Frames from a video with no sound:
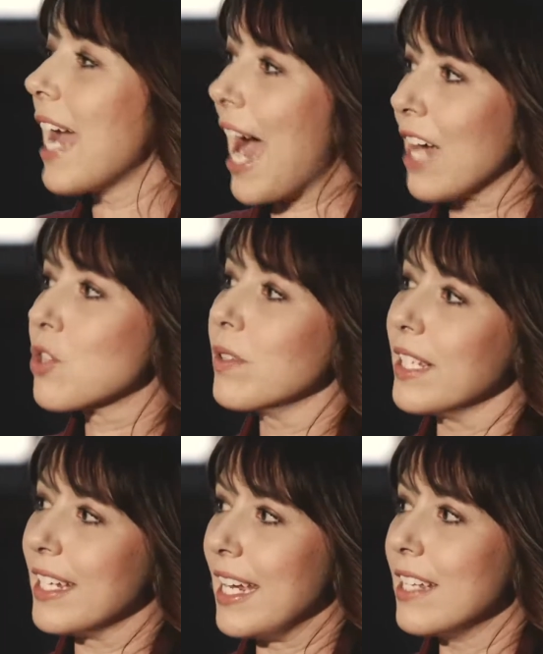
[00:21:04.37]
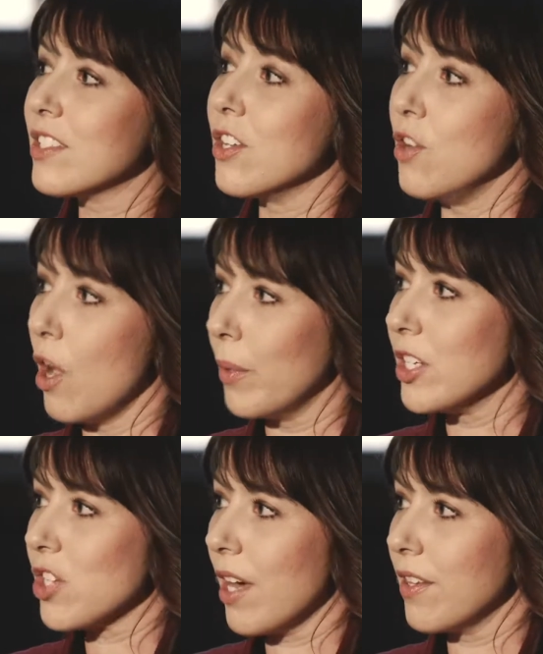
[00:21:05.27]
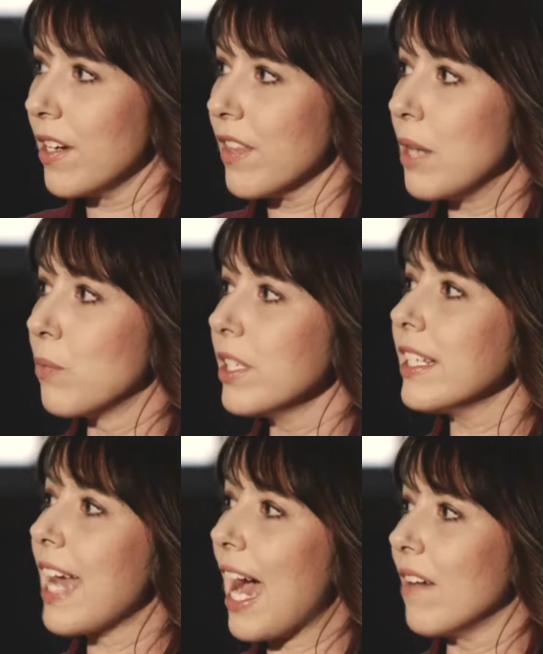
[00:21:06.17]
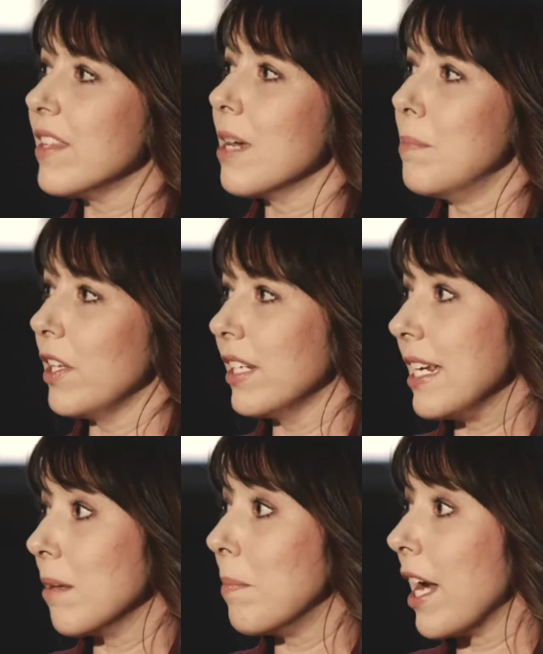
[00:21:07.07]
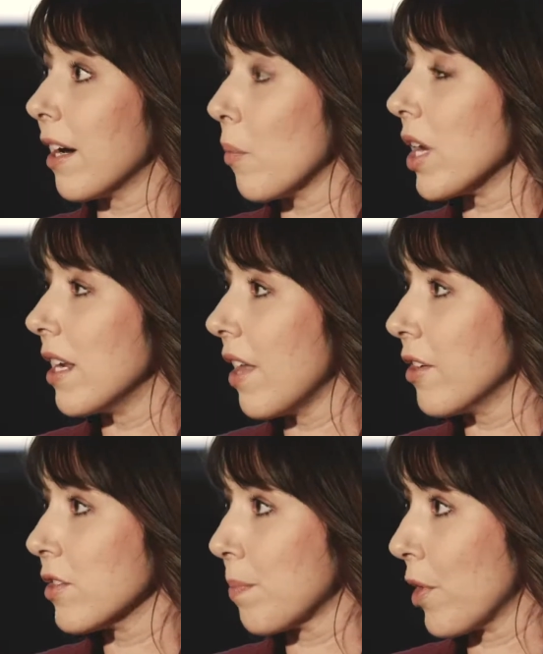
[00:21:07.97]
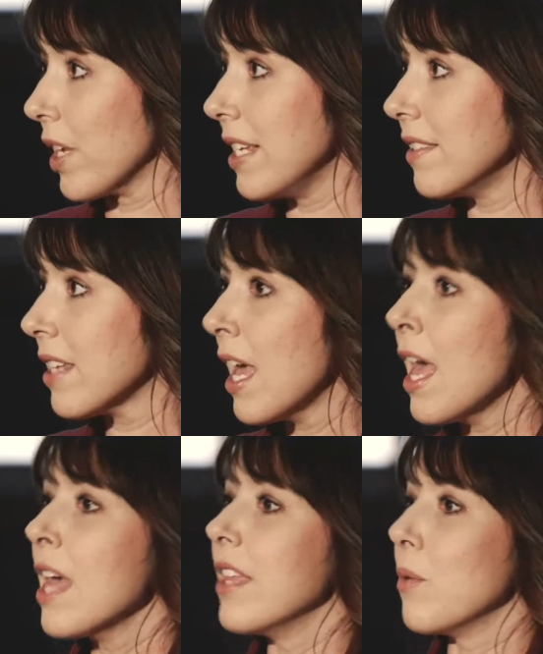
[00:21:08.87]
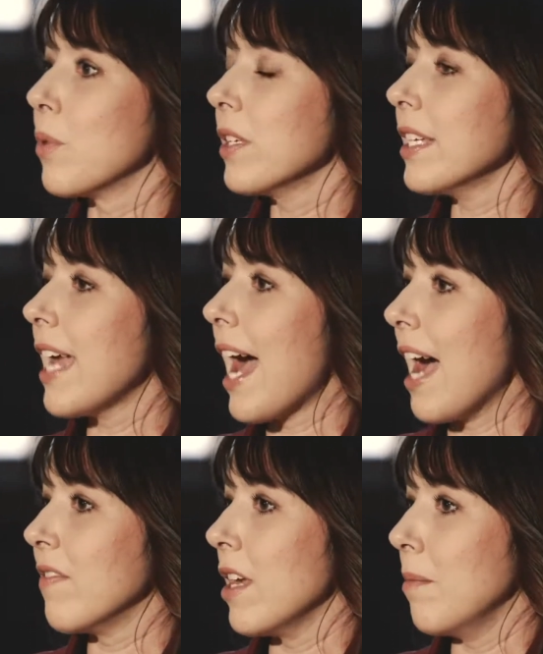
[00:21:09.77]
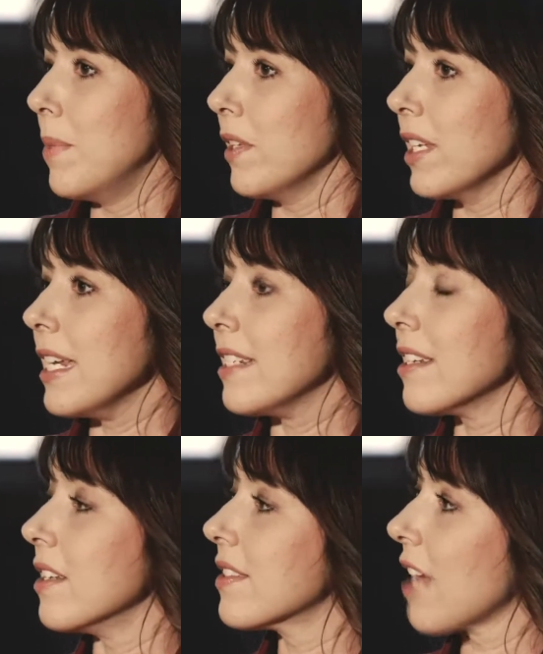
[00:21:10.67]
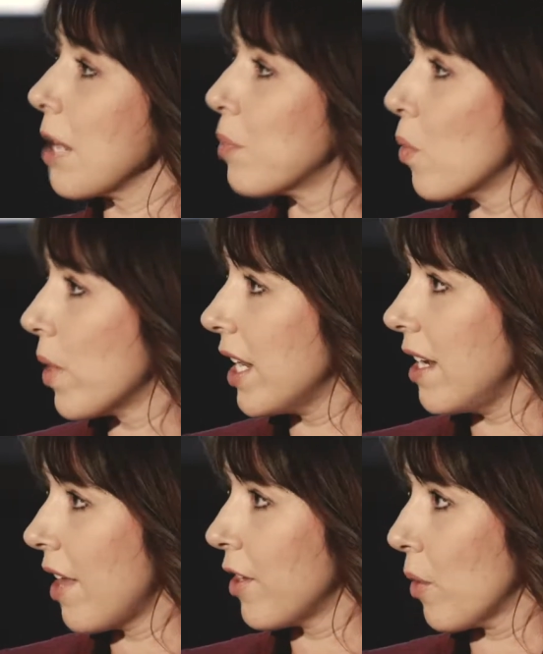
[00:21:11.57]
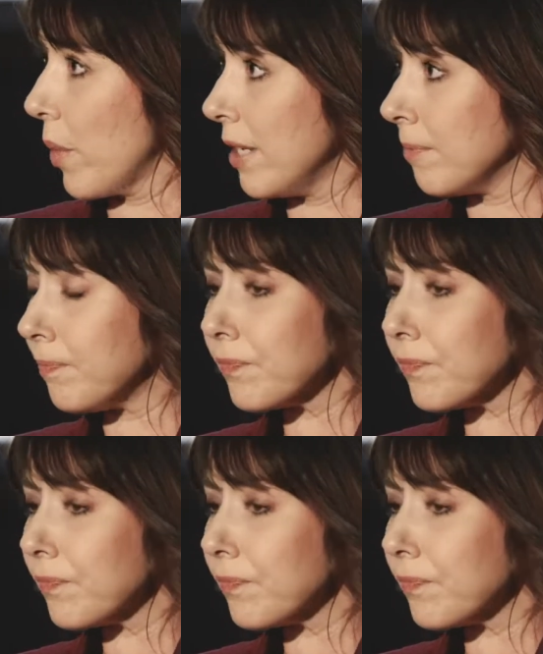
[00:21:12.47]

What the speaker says: actually get to know each other. They really have the ability to bear one another's burdens. They really have the ability to disciple one another when